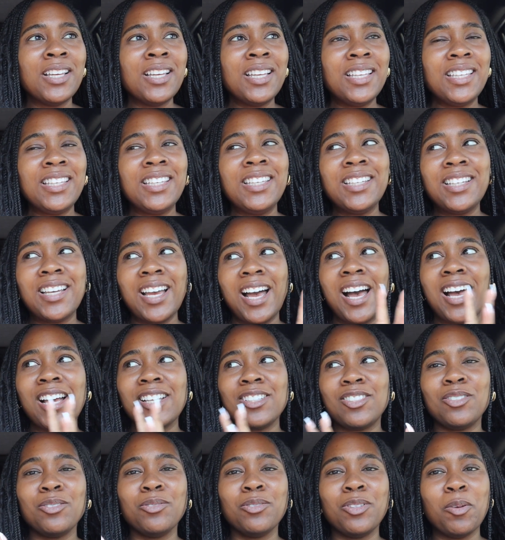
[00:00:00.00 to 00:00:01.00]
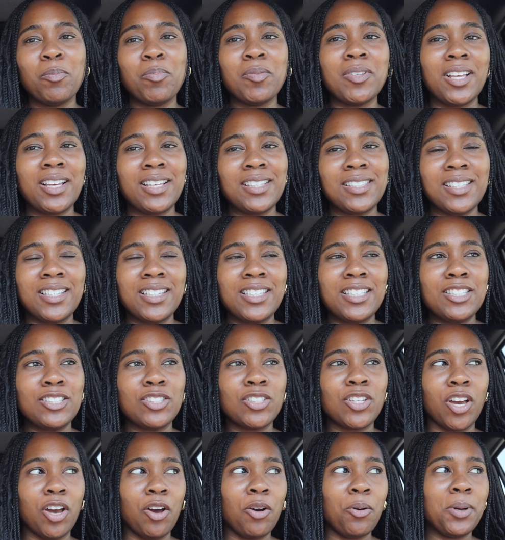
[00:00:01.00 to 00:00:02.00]
he got to the place that
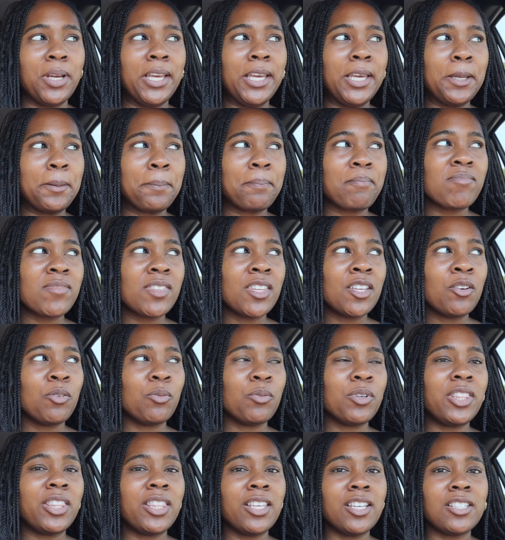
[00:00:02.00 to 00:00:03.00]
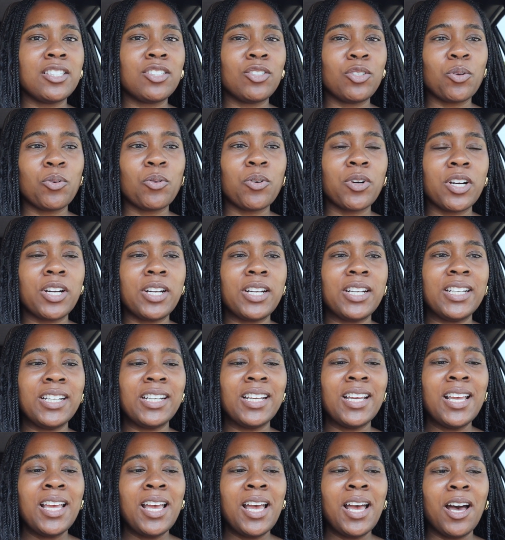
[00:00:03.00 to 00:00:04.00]
he's going with this story,